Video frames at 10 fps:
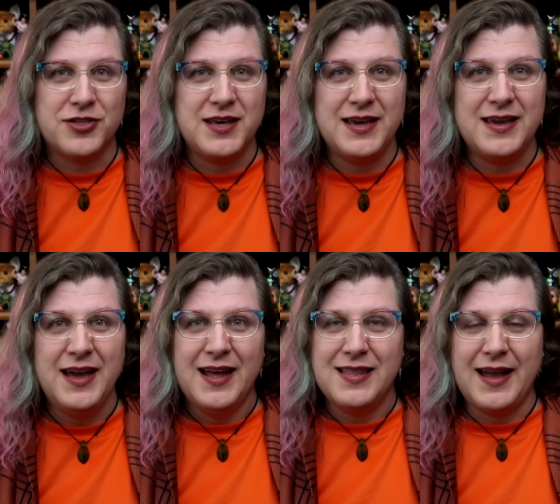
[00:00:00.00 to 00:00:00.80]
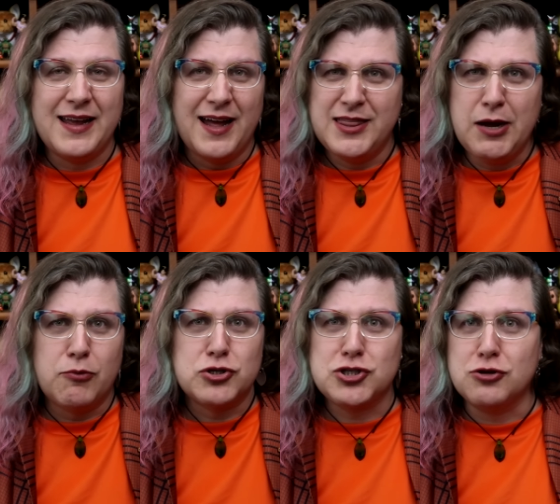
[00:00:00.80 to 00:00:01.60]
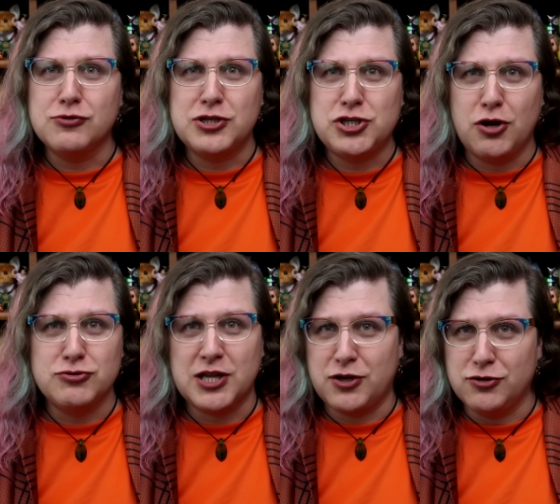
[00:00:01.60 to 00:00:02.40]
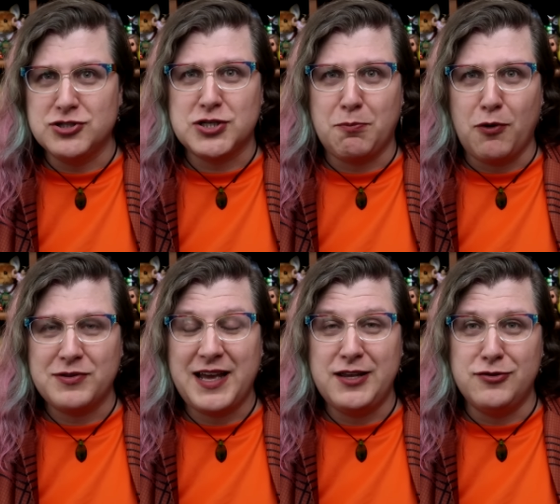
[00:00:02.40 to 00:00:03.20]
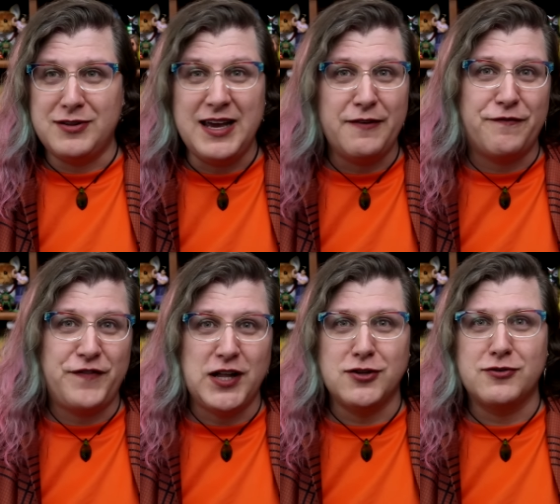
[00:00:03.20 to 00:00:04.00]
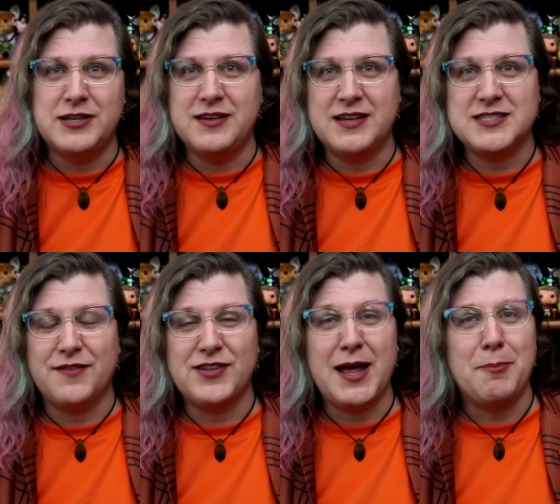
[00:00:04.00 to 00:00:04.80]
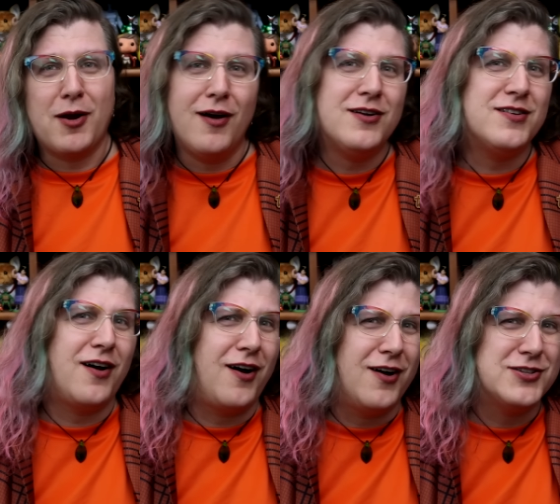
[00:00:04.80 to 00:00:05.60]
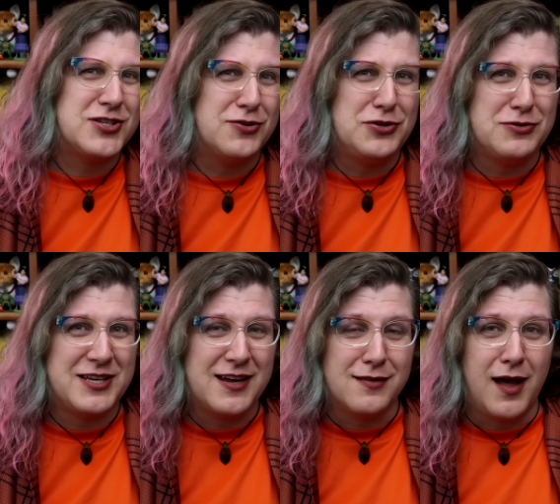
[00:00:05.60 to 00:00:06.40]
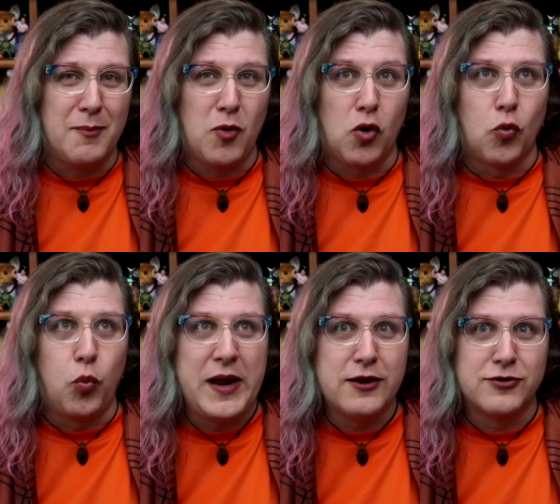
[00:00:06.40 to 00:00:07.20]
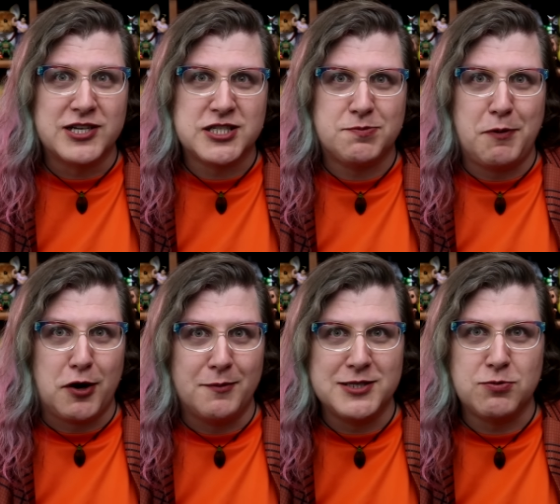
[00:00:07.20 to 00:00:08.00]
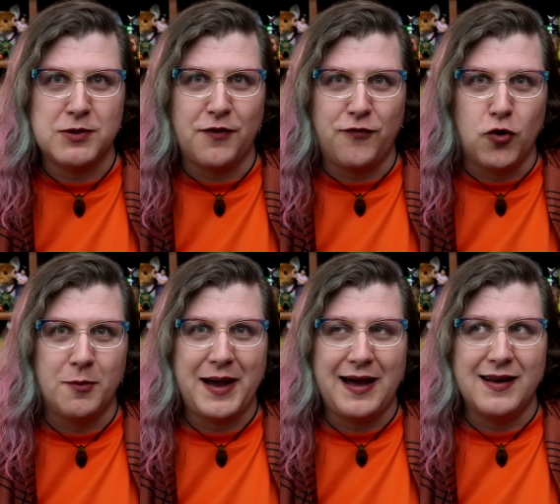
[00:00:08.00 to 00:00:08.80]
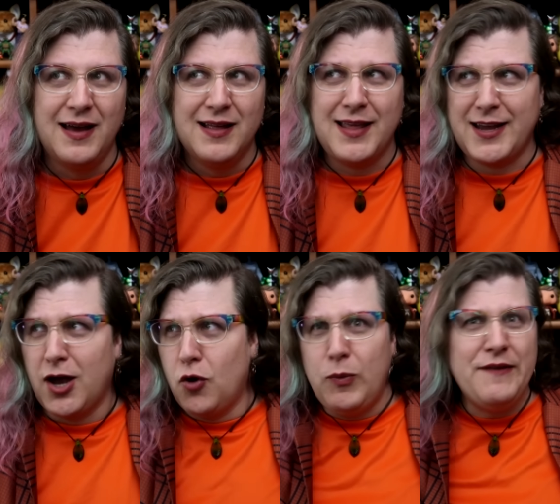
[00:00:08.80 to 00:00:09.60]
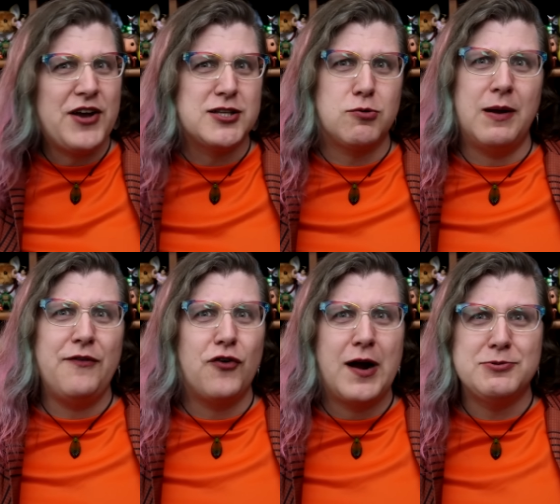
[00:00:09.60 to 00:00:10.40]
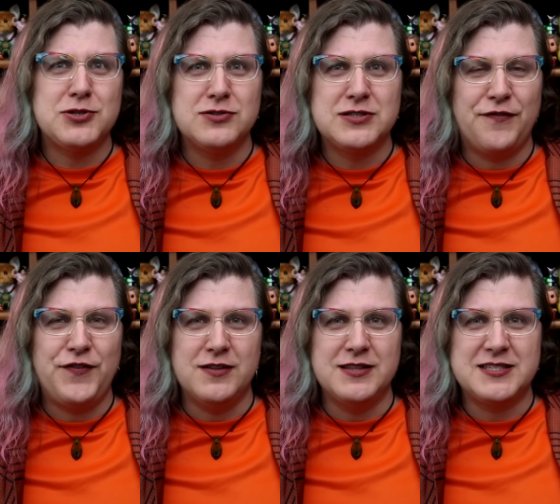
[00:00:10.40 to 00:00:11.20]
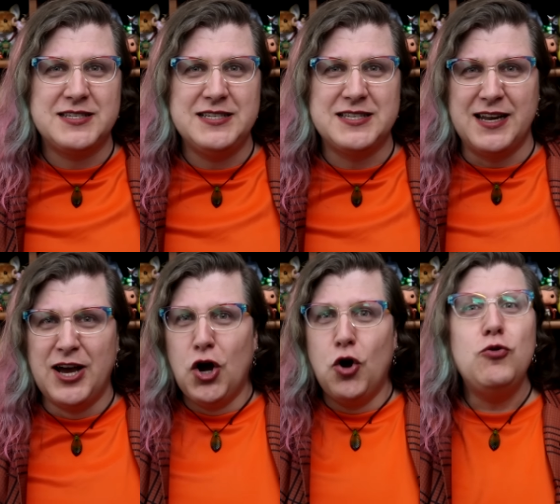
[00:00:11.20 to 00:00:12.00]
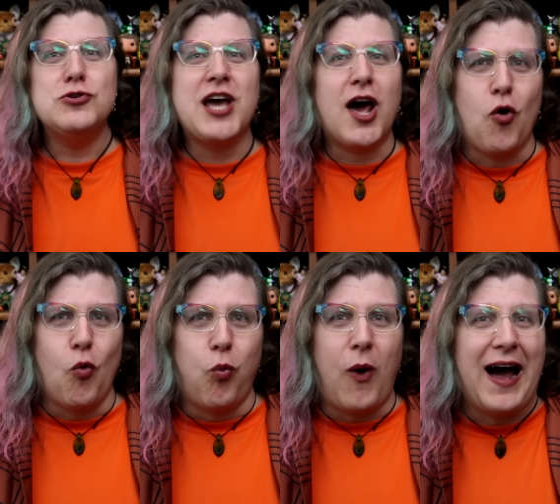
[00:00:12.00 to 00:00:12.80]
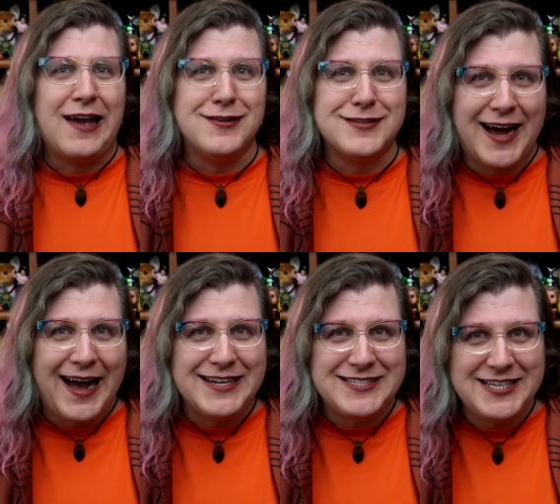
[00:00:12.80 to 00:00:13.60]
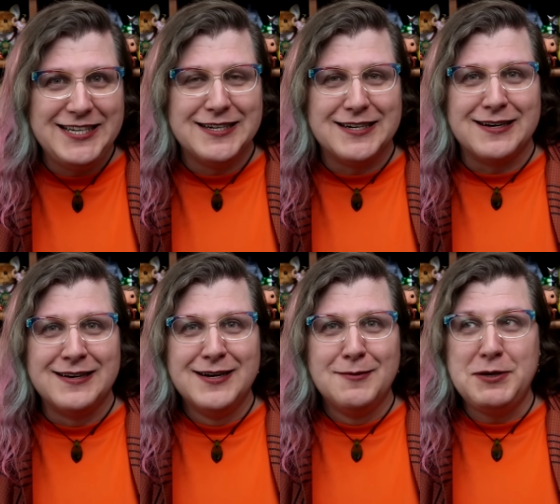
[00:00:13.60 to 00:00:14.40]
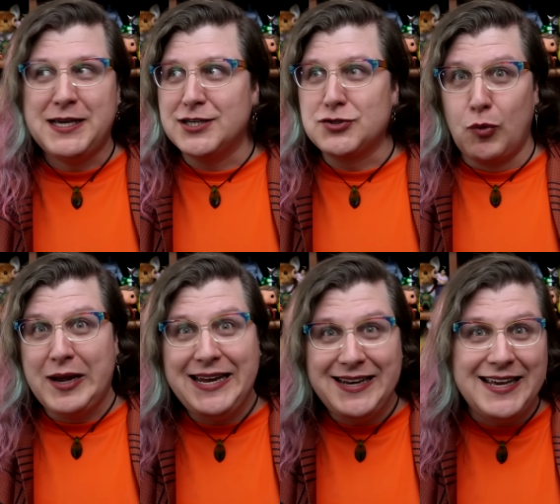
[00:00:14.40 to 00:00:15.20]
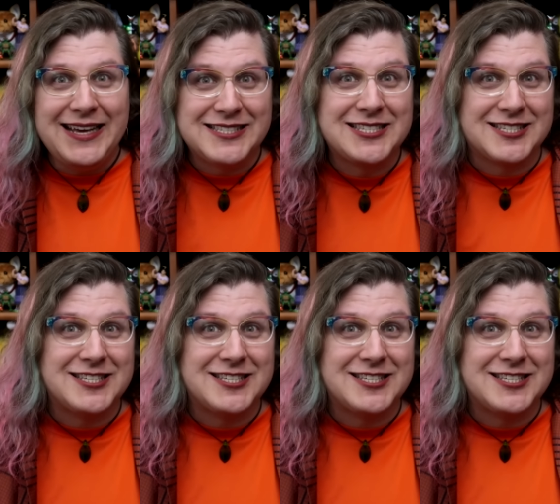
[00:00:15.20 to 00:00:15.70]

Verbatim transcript: thing. Like, there were certainly shows that couldn't support that, and you'd get filler and you get stuff like that. But also, you'd get a lot more weird experiments with the format. Like, we've got twenty-four episodes to fill this season. Who's got a wild idea? Because we need